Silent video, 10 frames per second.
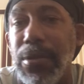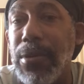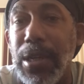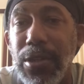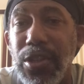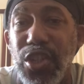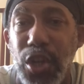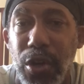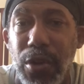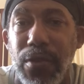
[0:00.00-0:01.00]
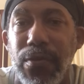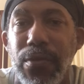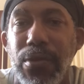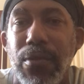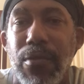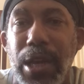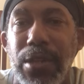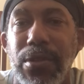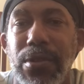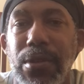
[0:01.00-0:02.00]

not deserve the rights